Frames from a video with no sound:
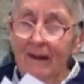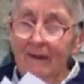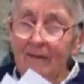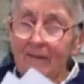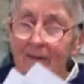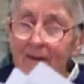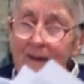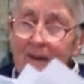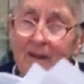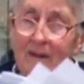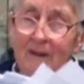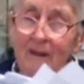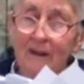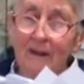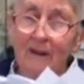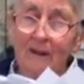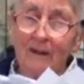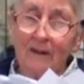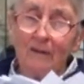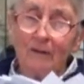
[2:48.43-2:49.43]
the
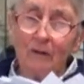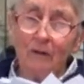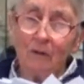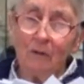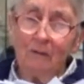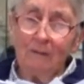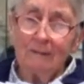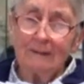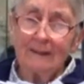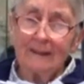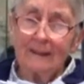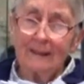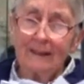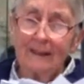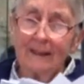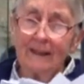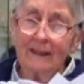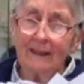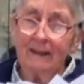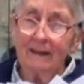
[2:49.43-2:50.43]

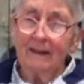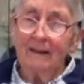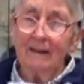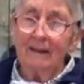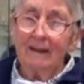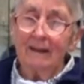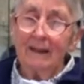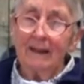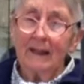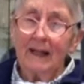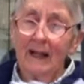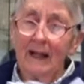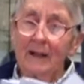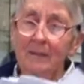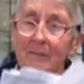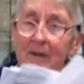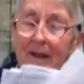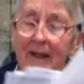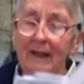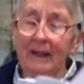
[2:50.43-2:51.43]
Corsair
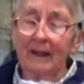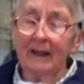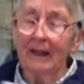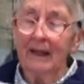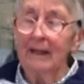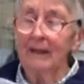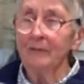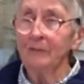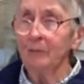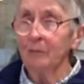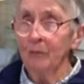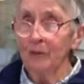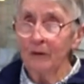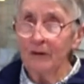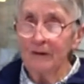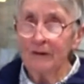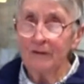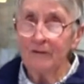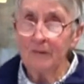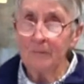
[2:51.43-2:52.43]
came here and
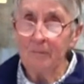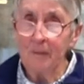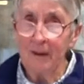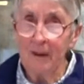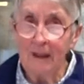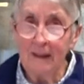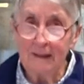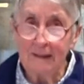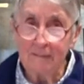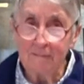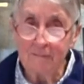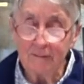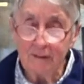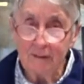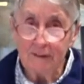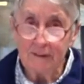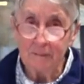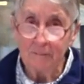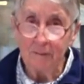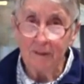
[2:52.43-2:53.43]
worked as a pilot
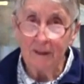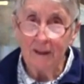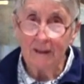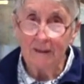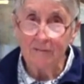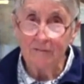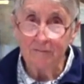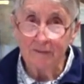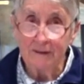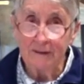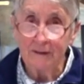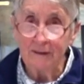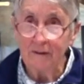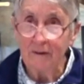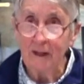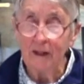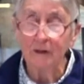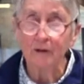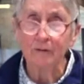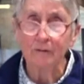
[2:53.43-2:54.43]
vessel,
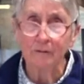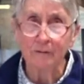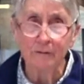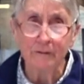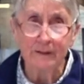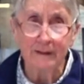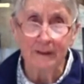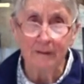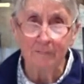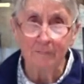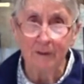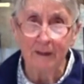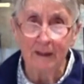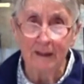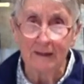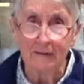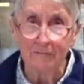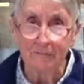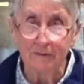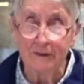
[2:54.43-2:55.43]
a cruising
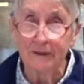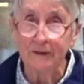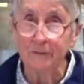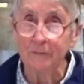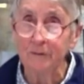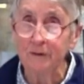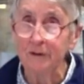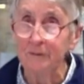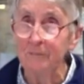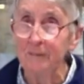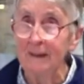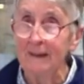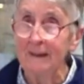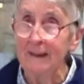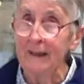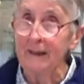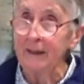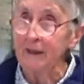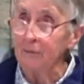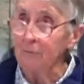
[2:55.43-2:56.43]
pilot vessel, which meant
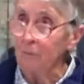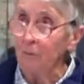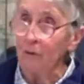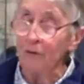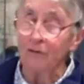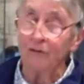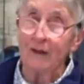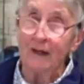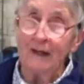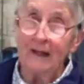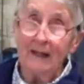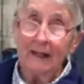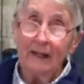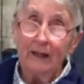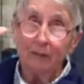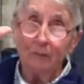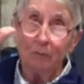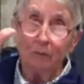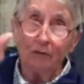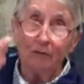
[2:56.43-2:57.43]
that it was
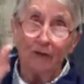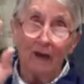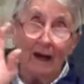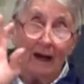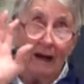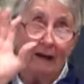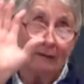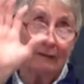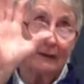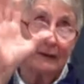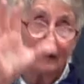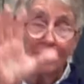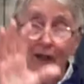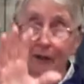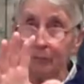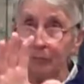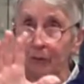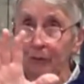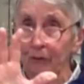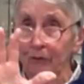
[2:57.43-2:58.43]

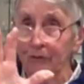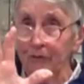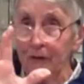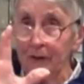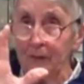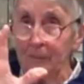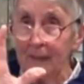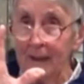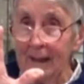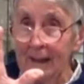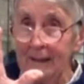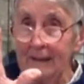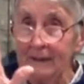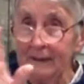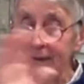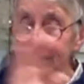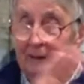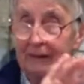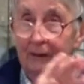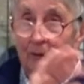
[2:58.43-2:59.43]
outside Port Phillip
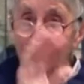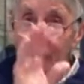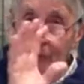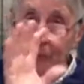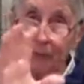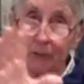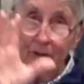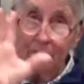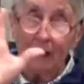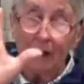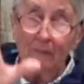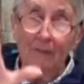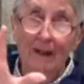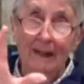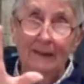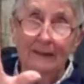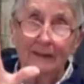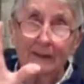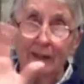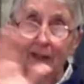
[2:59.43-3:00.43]
Heads, or it would go
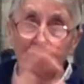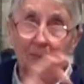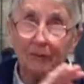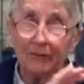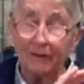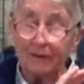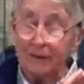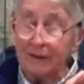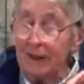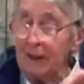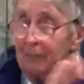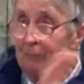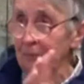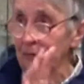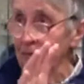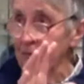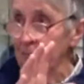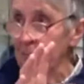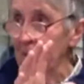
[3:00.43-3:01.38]
outside with a number of